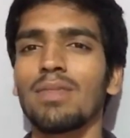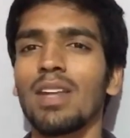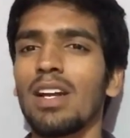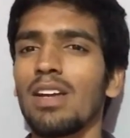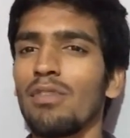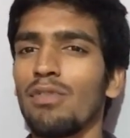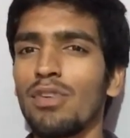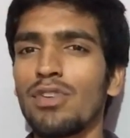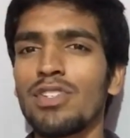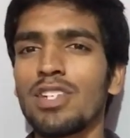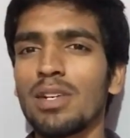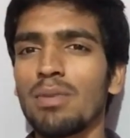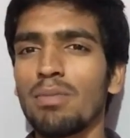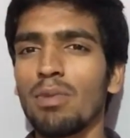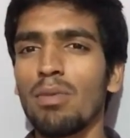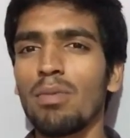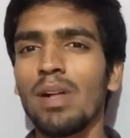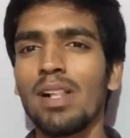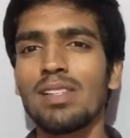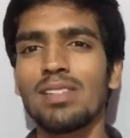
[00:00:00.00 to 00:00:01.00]
and future
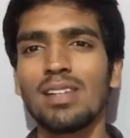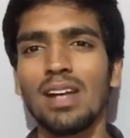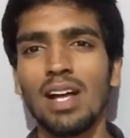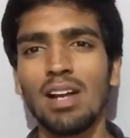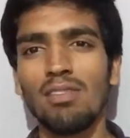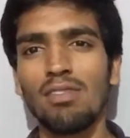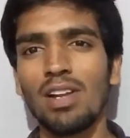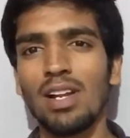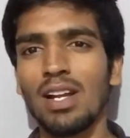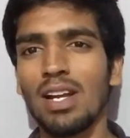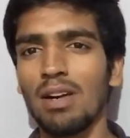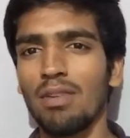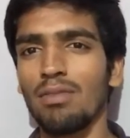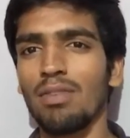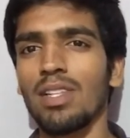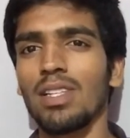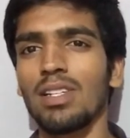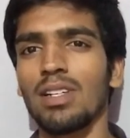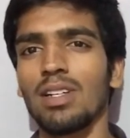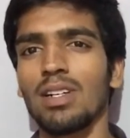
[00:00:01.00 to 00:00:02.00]
mobiles all will
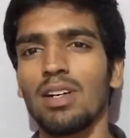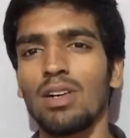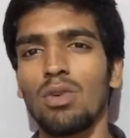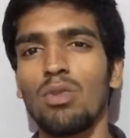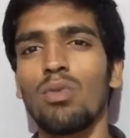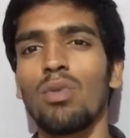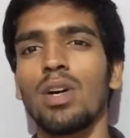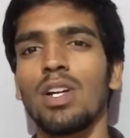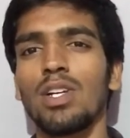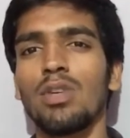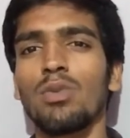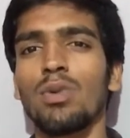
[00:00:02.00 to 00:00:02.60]
come with a one